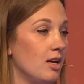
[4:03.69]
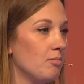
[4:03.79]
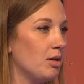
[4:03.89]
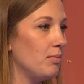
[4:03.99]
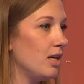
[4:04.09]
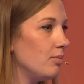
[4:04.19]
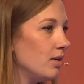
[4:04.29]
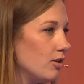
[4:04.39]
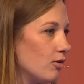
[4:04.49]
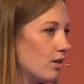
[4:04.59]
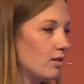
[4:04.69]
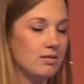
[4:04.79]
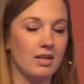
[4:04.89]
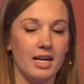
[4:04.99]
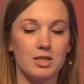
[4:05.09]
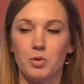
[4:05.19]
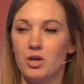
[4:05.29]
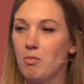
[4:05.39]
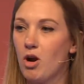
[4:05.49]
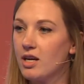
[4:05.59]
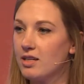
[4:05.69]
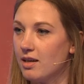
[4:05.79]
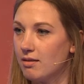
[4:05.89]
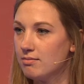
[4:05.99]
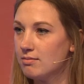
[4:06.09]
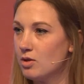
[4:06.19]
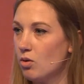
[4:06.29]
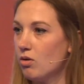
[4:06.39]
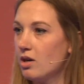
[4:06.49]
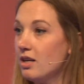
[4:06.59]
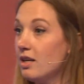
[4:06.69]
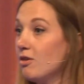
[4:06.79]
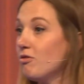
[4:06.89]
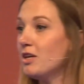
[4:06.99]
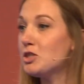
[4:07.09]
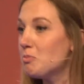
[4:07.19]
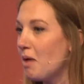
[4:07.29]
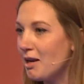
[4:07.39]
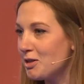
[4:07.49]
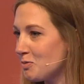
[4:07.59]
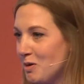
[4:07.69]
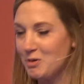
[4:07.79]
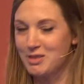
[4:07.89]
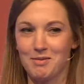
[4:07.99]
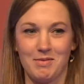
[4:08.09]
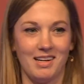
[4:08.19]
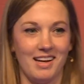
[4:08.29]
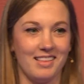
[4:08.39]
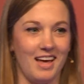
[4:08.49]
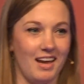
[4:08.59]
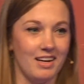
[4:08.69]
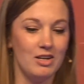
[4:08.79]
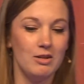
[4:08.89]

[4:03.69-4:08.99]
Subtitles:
But maybe you're an expert in marketing, or in innovation management, or something like that.